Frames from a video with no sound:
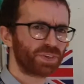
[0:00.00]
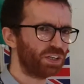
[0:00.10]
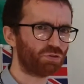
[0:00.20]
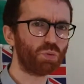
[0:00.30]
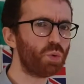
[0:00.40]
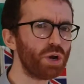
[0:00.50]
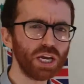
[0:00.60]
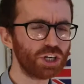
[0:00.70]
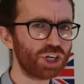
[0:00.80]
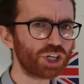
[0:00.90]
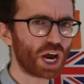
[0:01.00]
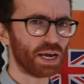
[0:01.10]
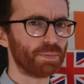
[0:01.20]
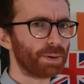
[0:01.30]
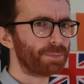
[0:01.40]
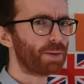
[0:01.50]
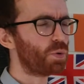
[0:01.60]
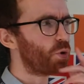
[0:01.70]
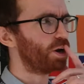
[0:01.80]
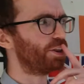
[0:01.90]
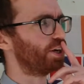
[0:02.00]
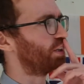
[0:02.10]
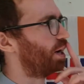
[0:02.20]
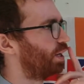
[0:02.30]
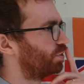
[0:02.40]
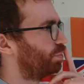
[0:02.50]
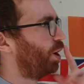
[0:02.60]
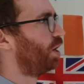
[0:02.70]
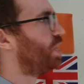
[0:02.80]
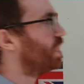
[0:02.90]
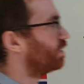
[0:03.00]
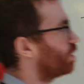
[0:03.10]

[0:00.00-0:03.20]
It's a weird shape. Number one thing that I spot, it's an